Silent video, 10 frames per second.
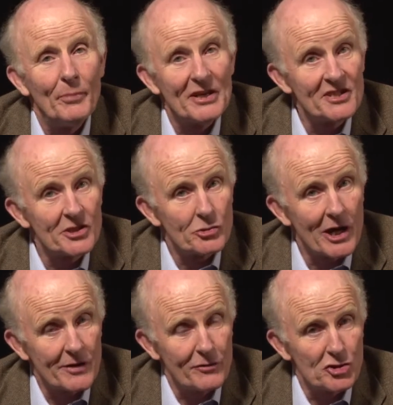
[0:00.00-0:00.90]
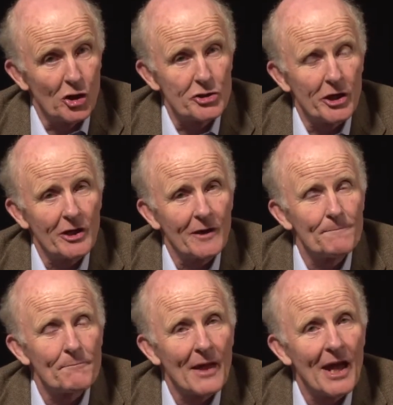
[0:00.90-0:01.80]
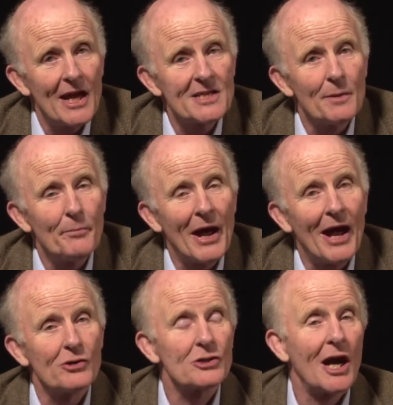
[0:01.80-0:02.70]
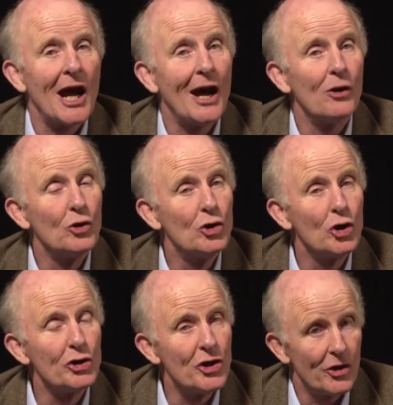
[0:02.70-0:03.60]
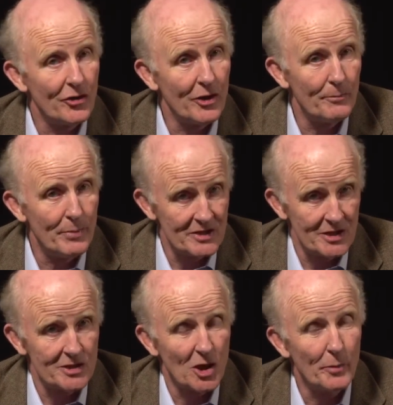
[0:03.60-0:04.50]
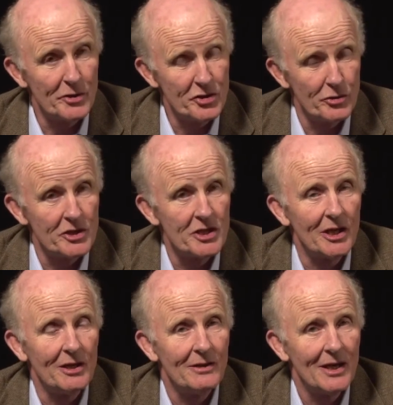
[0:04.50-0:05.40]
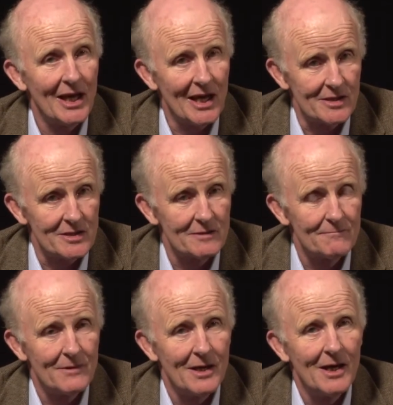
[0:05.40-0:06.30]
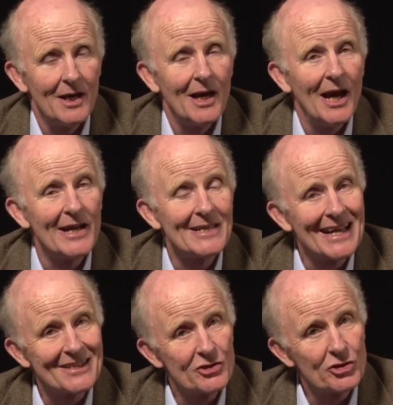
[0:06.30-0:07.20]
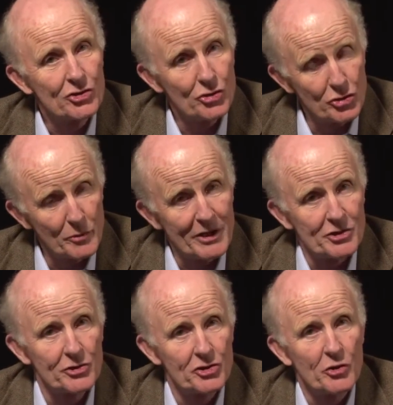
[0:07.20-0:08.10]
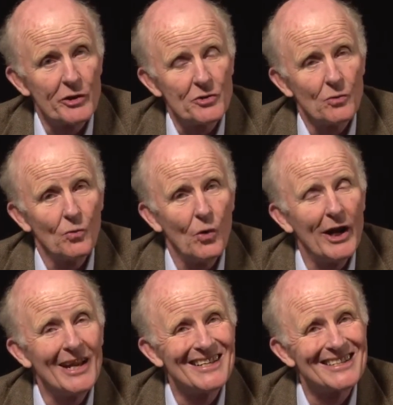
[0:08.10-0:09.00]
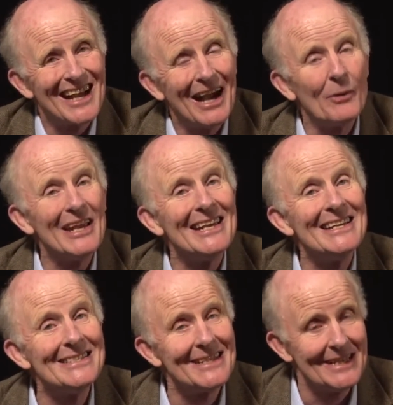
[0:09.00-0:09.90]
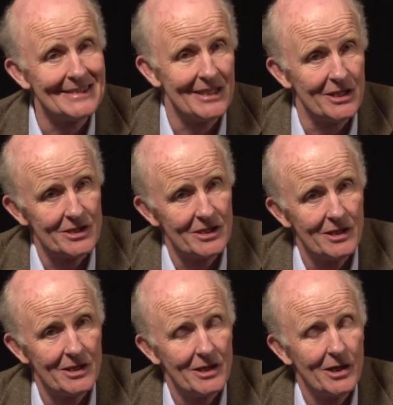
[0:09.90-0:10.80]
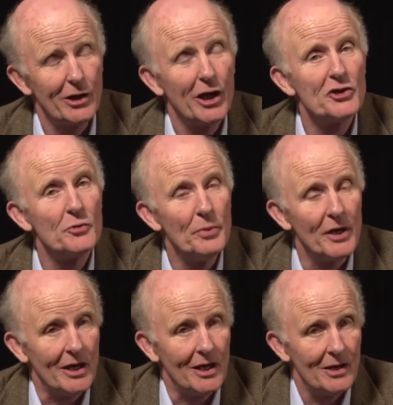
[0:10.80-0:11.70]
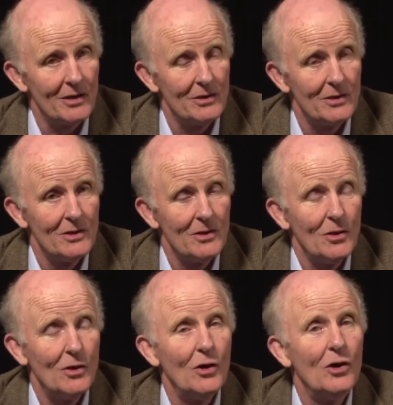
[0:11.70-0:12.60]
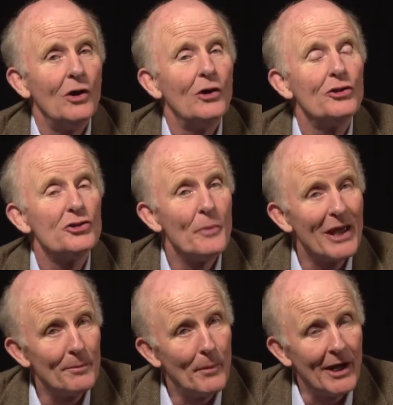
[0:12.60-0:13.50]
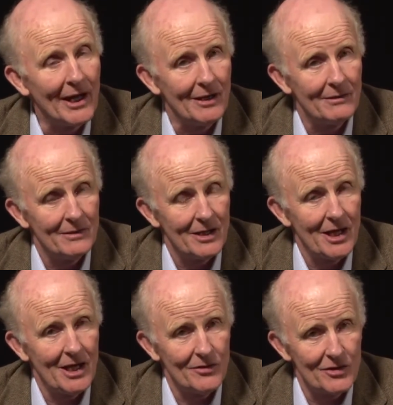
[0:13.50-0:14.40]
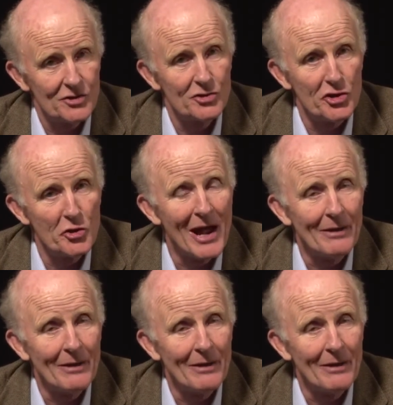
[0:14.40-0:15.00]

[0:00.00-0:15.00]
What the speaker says: Business attractiveness logic is about how good the business opportunity is. And it has two dimensions to it. One is how easy is it going to be to make money in this new